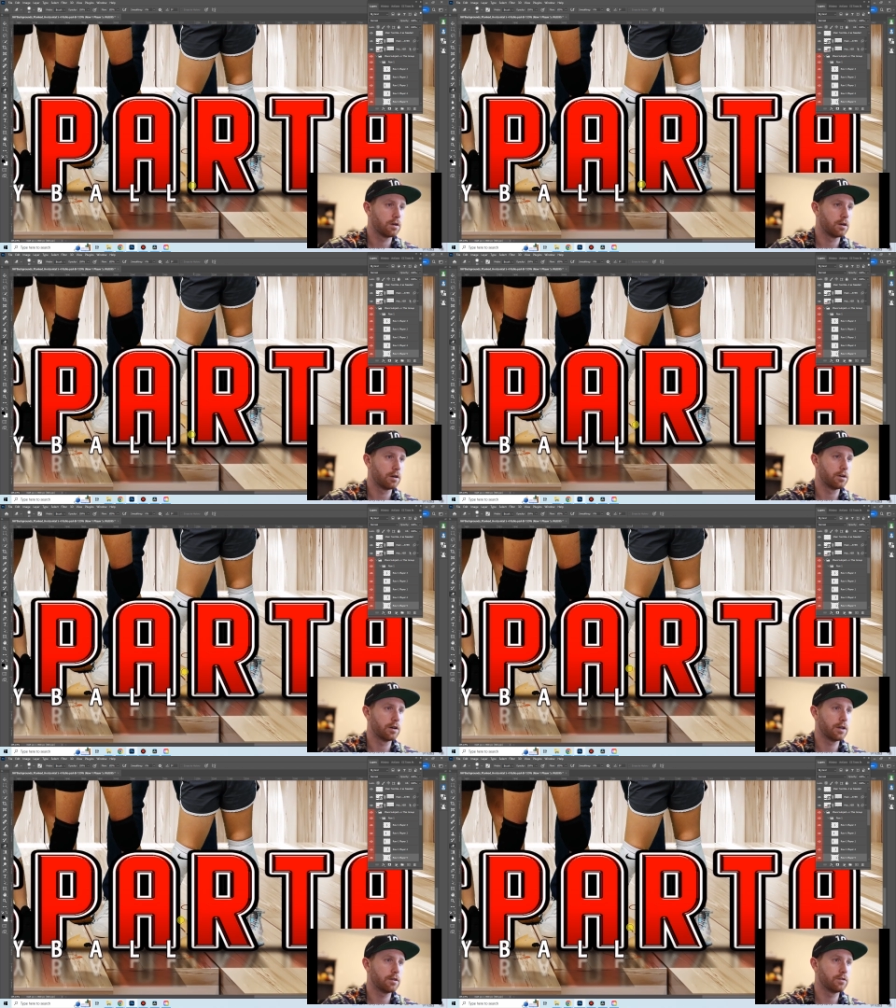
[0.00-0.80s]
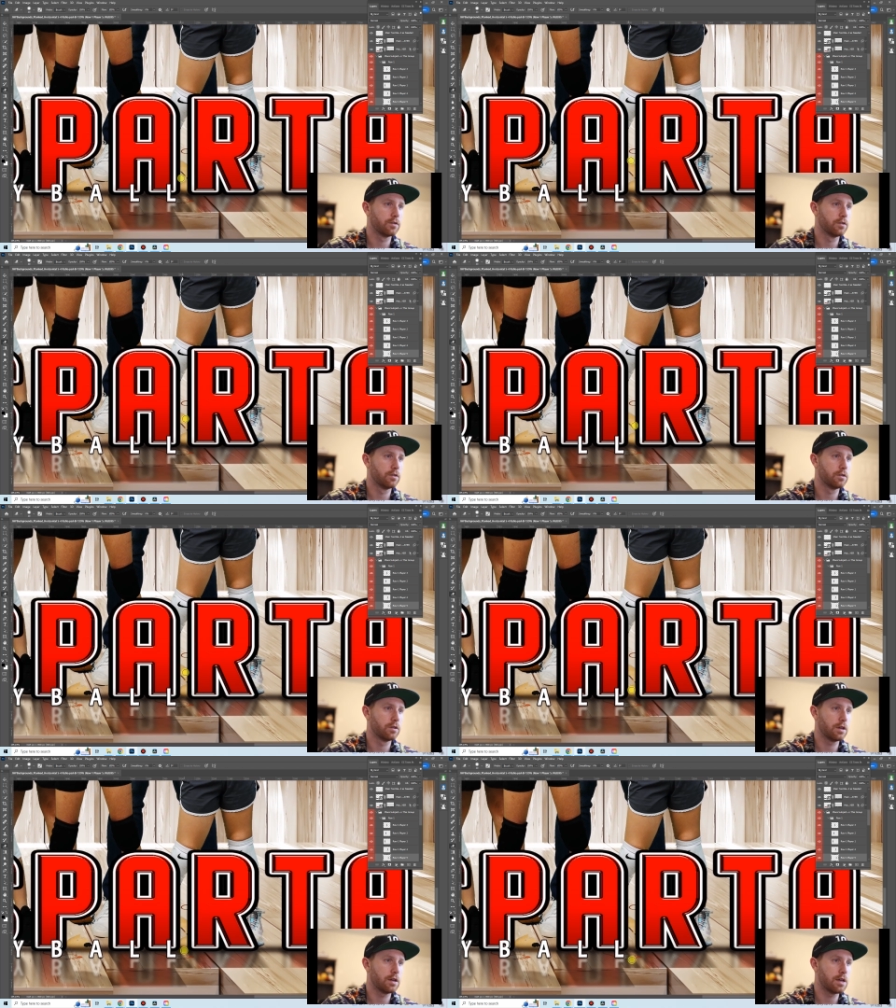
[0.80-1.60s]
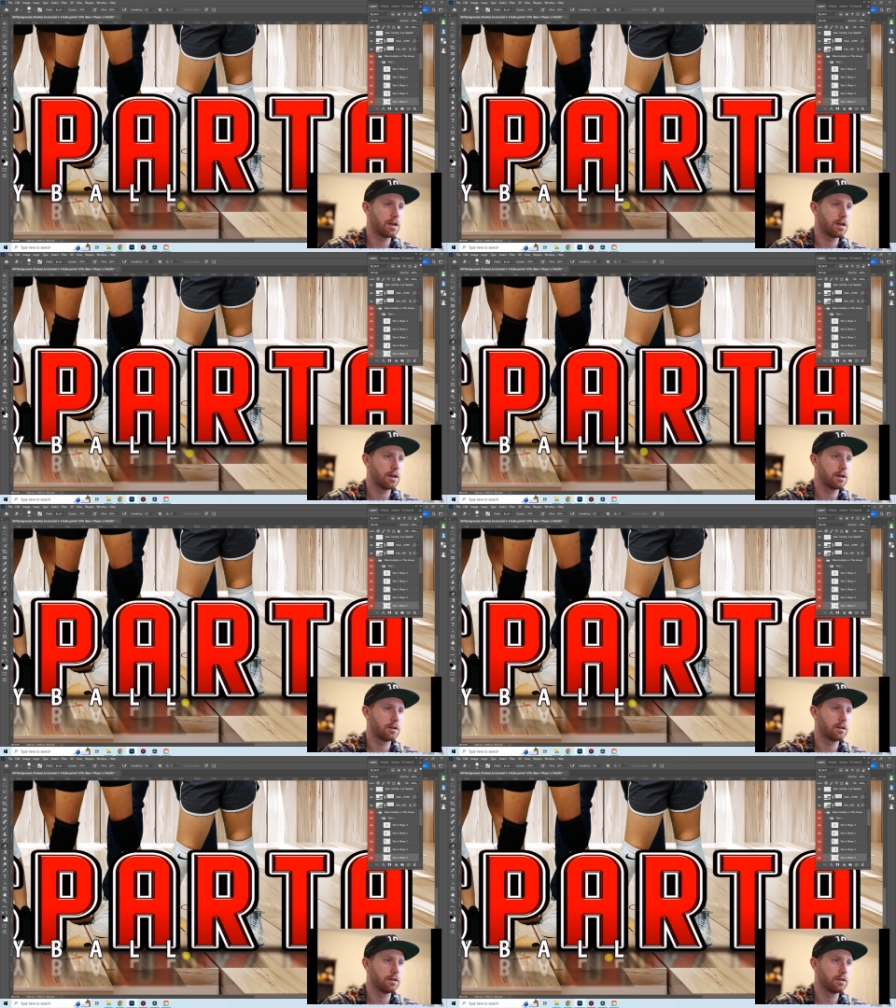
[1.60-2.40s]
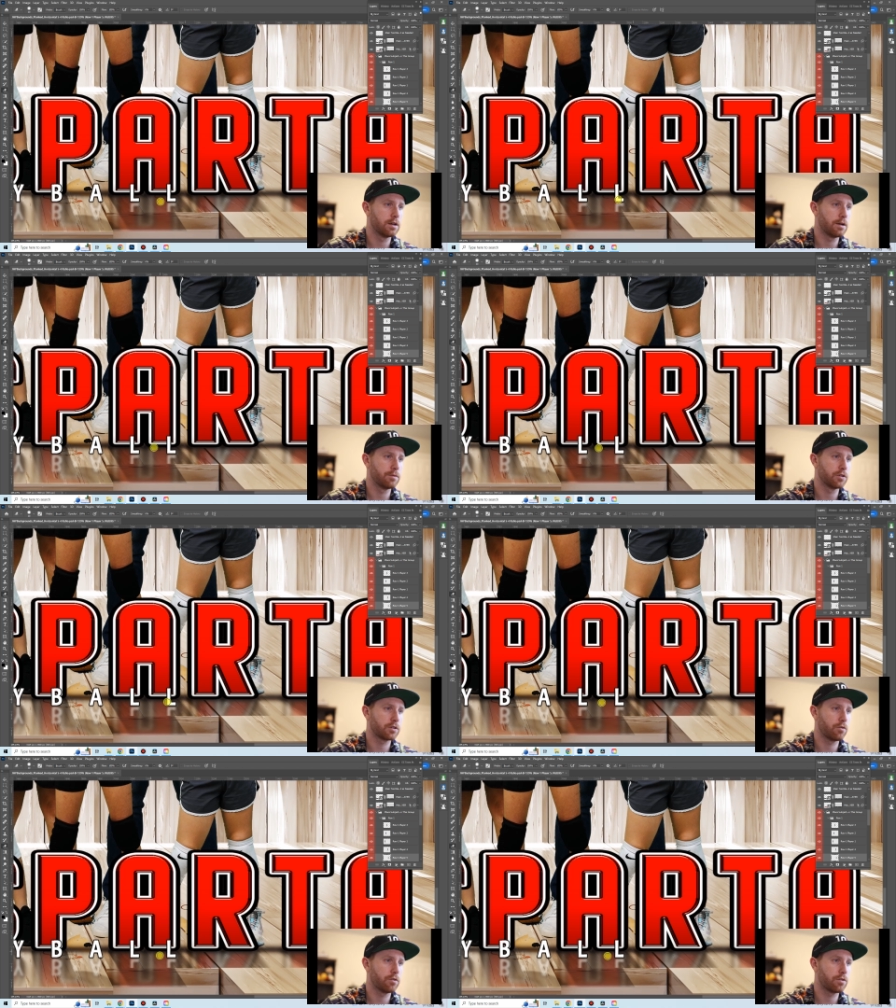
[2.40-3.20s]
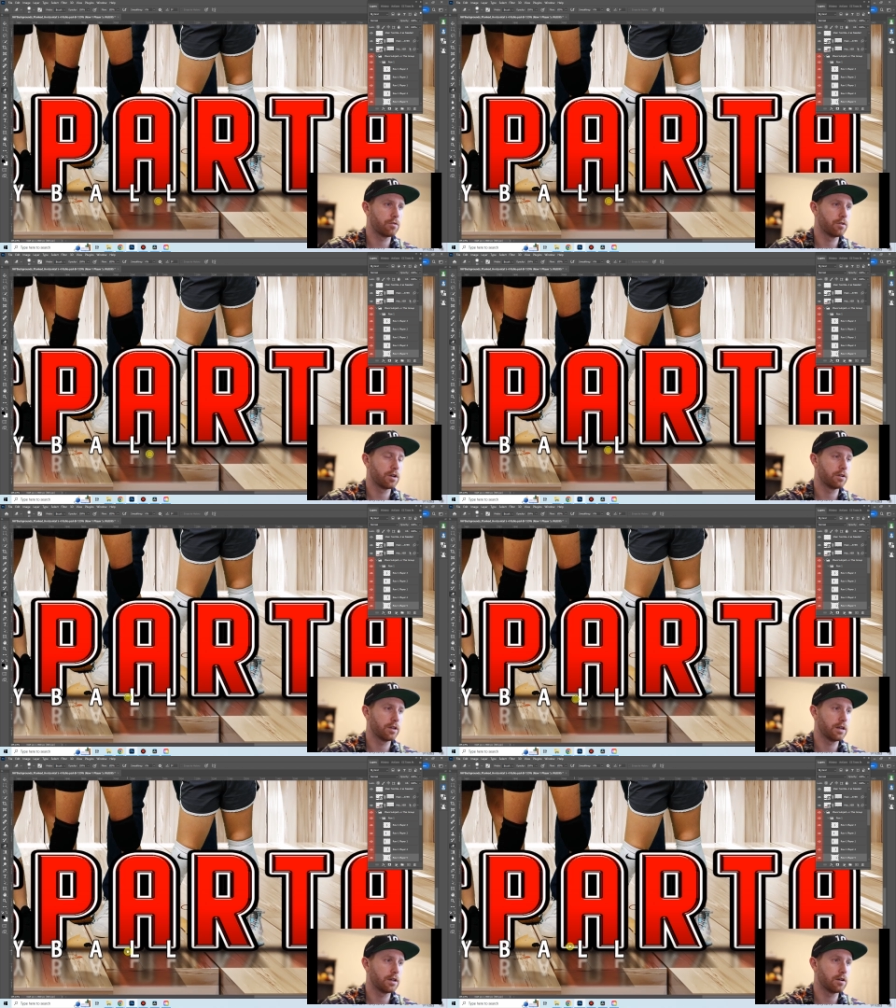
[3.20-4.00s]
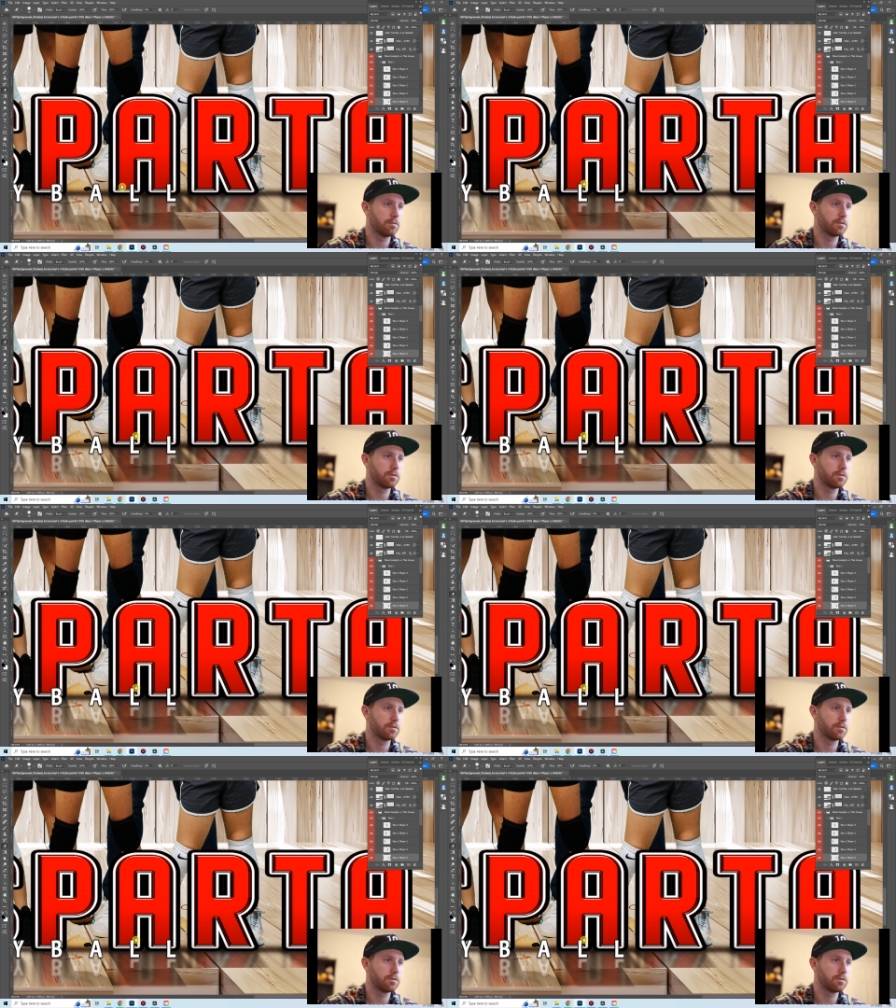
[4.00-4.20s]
All right. And then I'm just going through and cleaning up